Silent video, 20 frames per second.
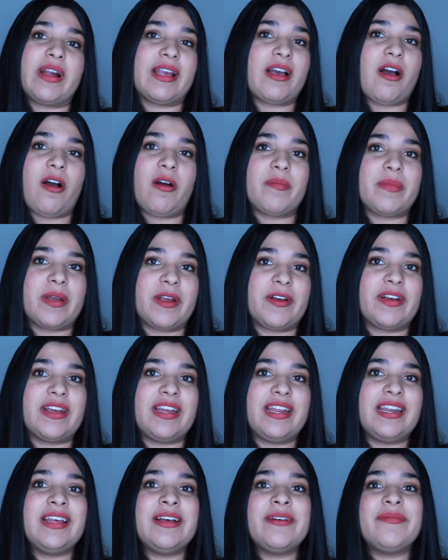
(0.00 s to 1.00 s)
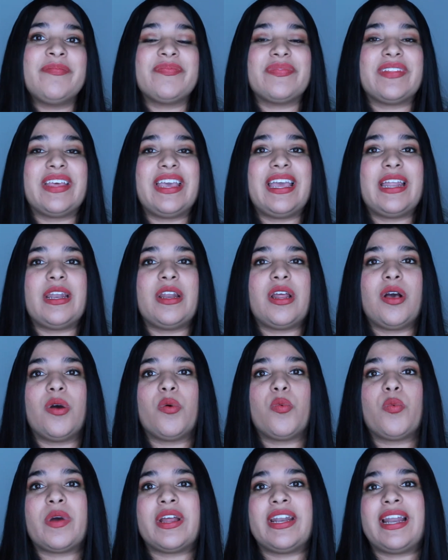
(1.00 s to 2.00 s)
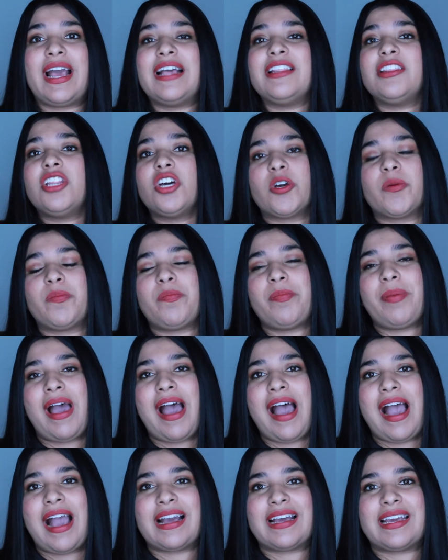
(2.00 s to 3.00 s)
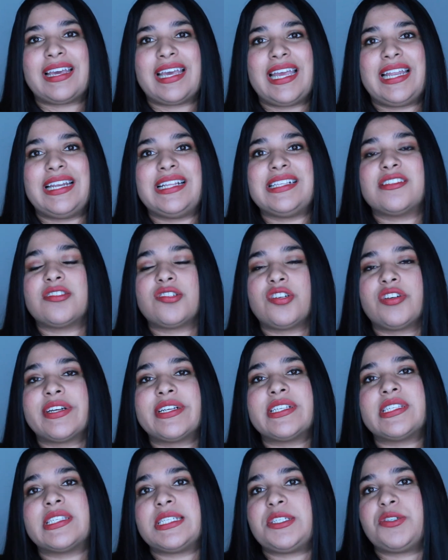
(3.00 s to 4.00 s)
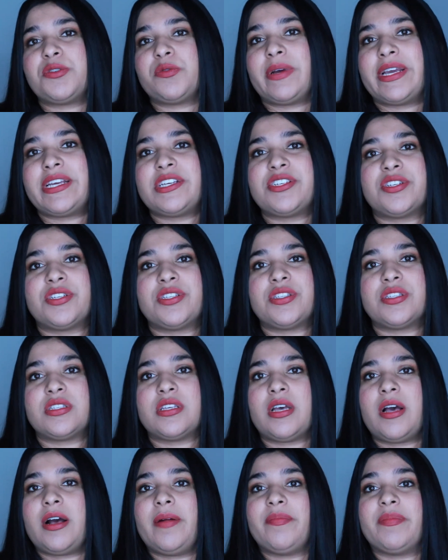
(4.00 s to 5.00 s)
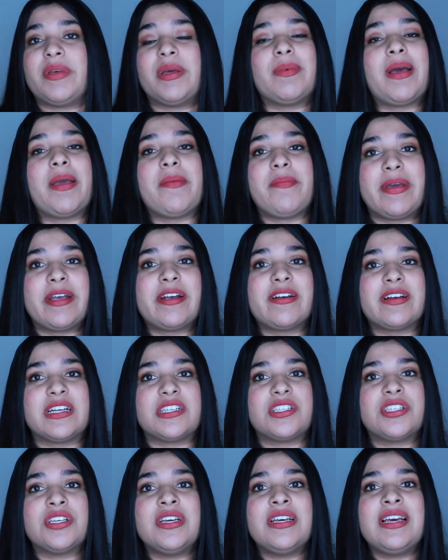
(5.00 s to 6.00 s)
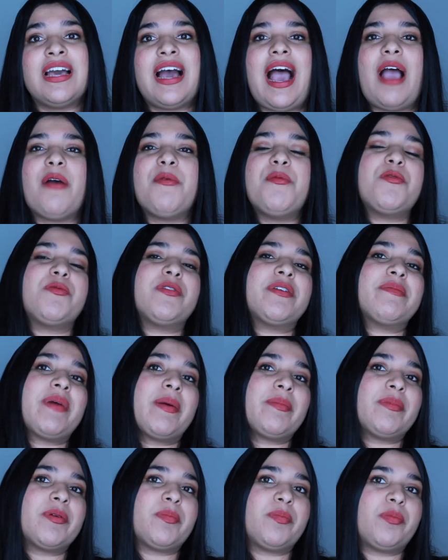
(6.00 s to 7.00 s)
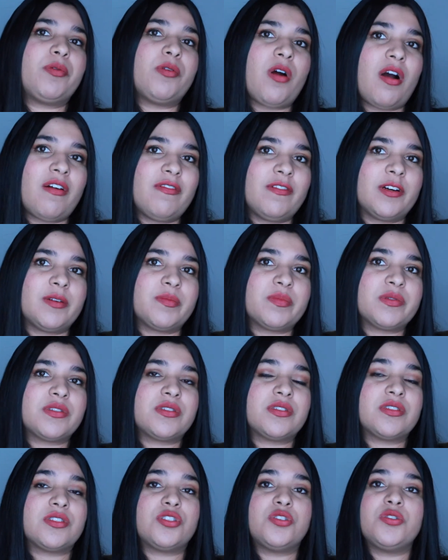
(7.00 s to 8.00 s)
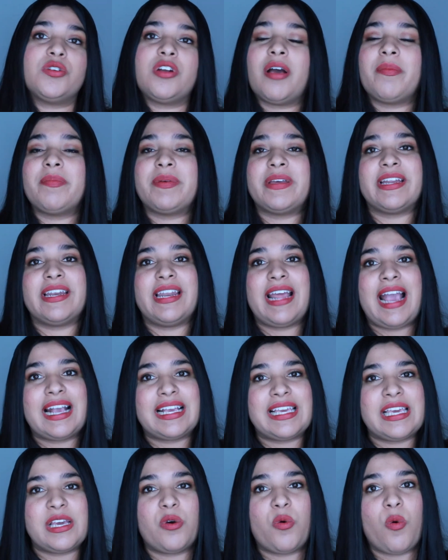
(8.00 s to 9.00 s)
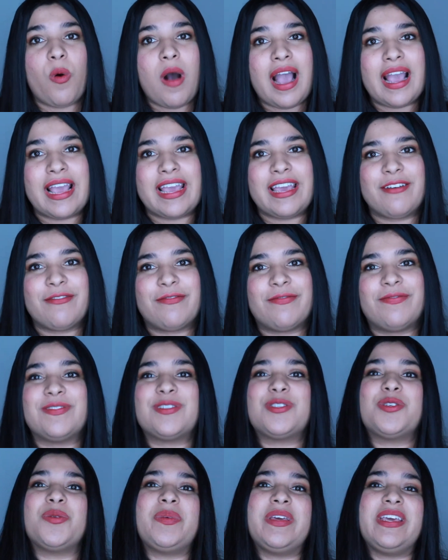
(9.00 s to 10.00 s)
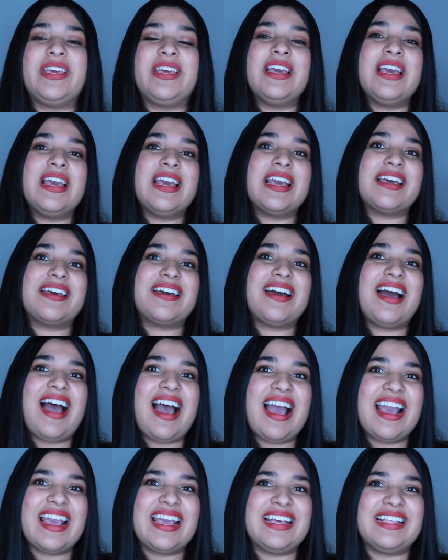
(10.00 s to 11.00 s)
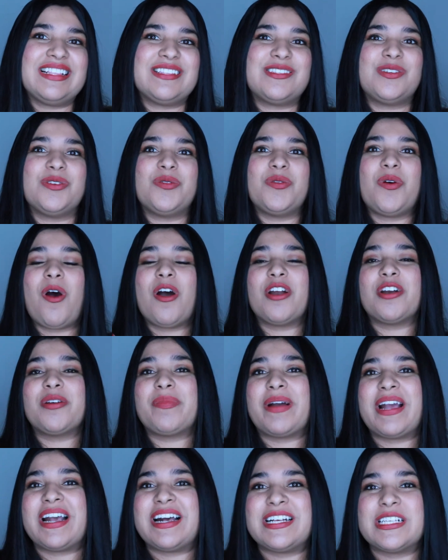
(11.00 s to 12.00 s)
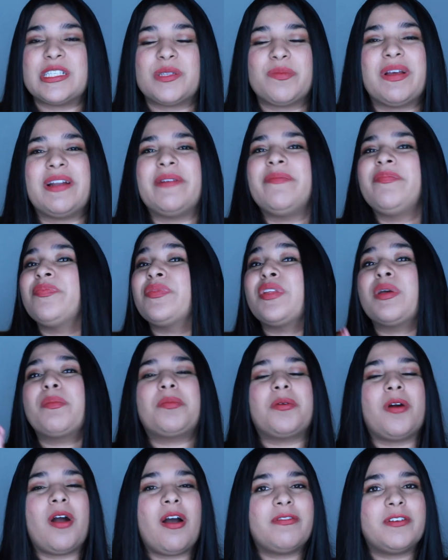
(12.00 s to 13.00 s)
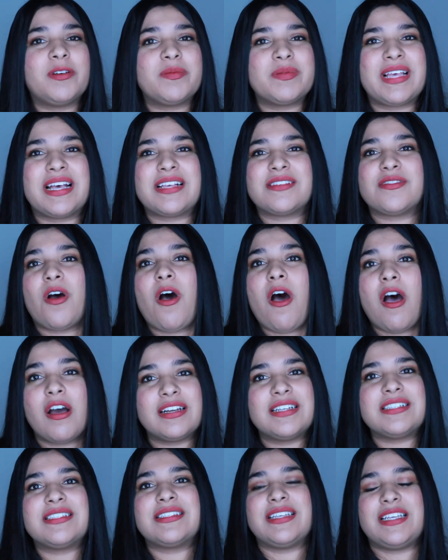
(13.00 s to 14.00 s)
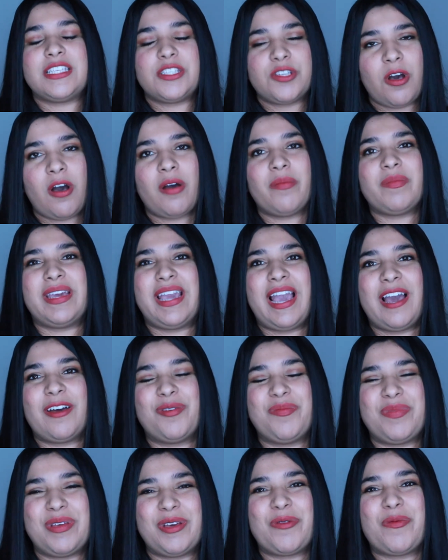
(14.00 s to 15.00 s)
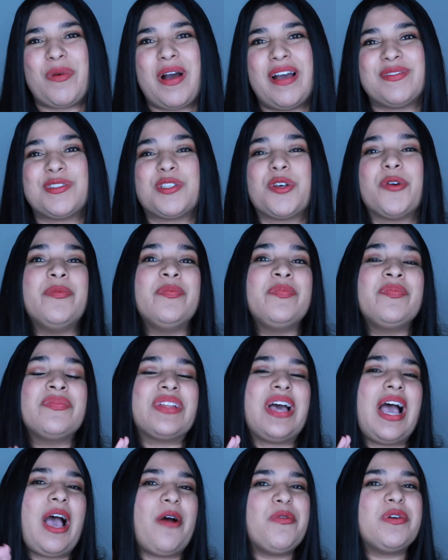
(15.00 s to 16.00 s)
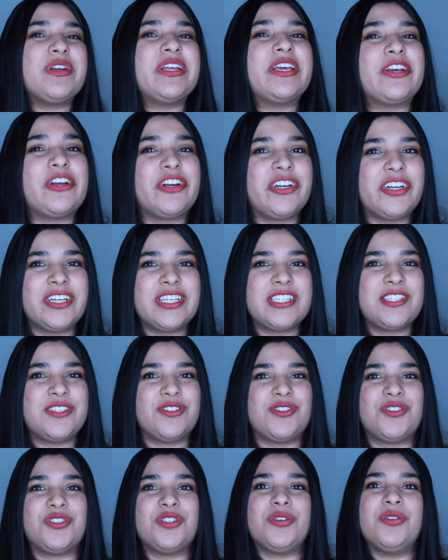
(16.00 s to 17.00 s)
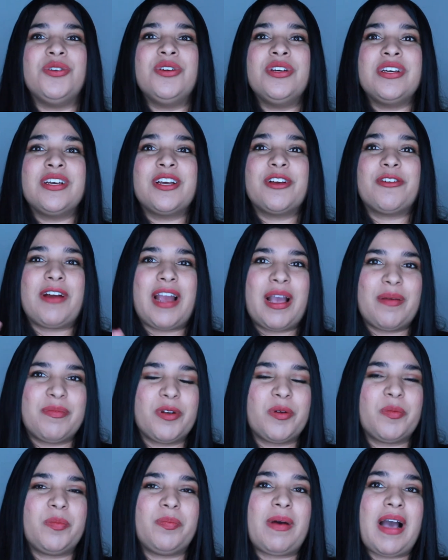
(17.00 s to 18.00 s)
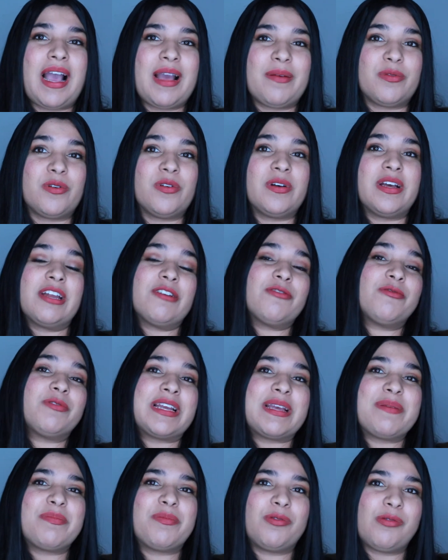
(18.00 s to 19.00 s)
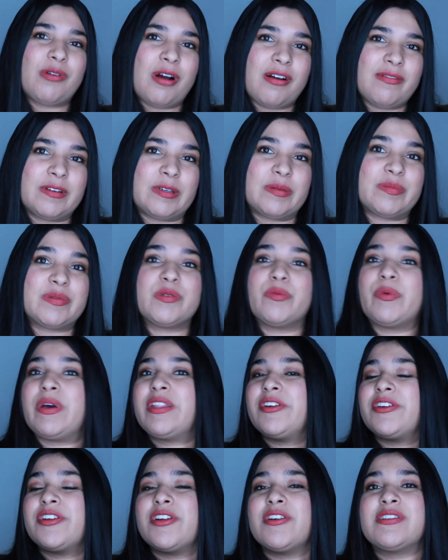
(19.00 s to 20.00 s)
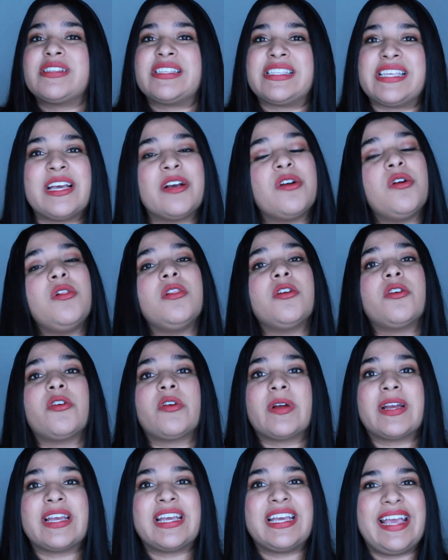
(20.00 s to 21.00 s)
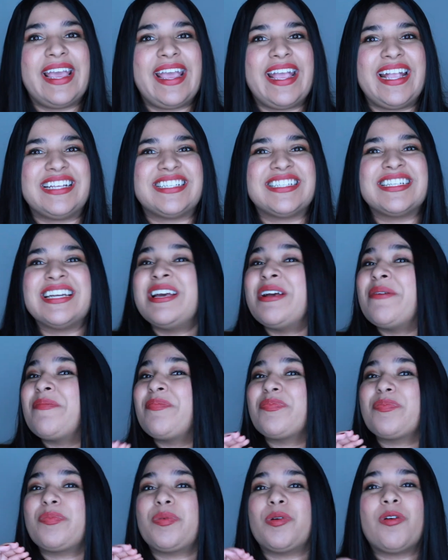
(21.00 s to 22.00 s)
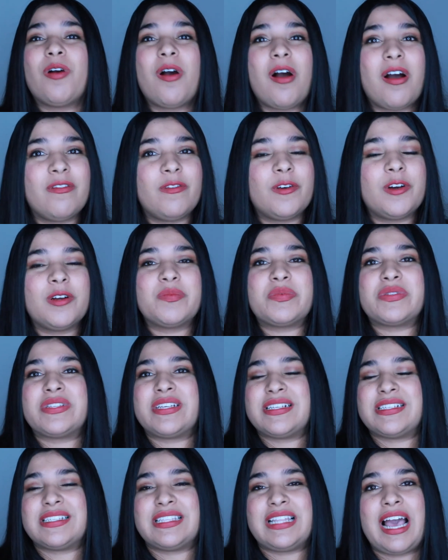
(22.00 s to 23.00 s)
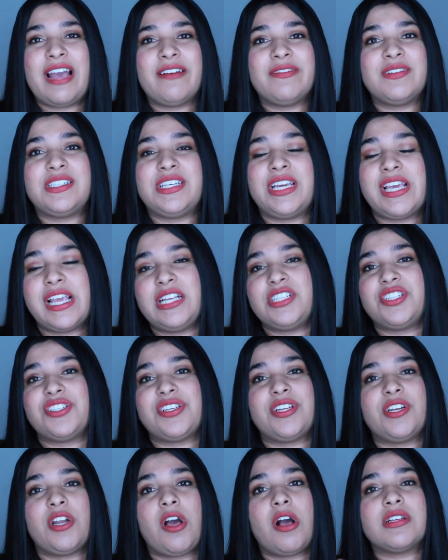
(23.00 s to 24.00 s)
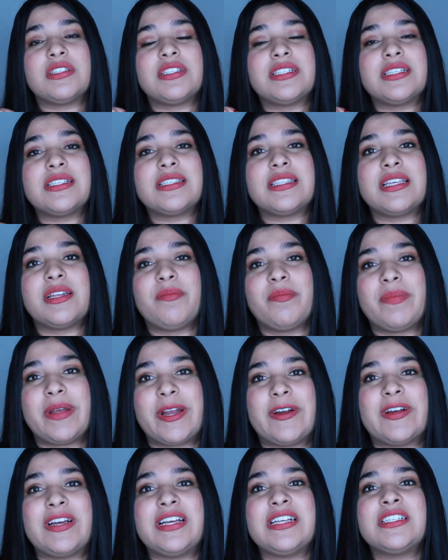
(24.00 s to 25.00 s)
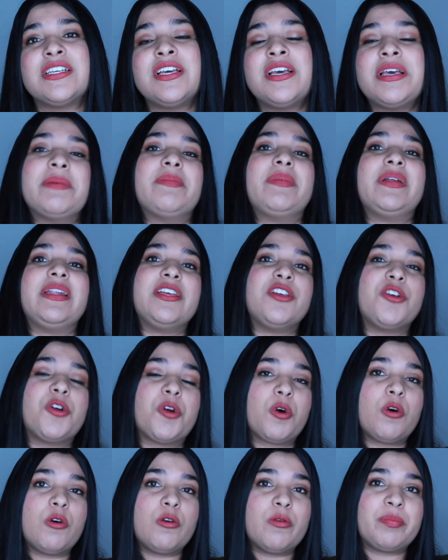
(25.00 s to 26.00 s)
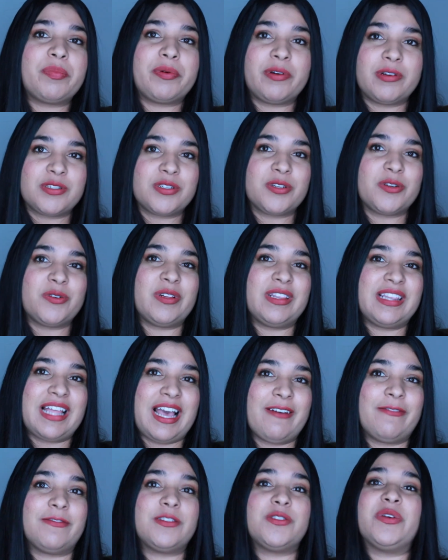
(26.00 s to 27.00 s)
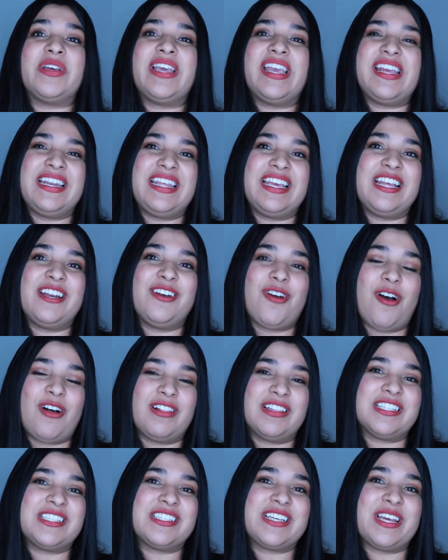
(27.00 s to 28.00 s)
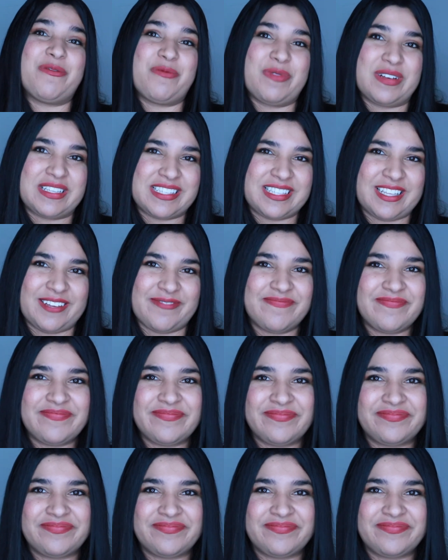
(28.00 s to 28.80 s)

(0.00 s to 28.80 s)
I got married, and when I look back and in certain situations in my marriage, I will remember Proverbs, to not be a nagging wife, to be kind, to honor my husband. Proverbs has honestly taught me how to be a wife. So I want to encourage you to grab your Bible and read Proverbs, whether you're single or engaged. Proverbs is life-changing, not just in marriage, but in your own personal life, to gaining knowledge and wisdom.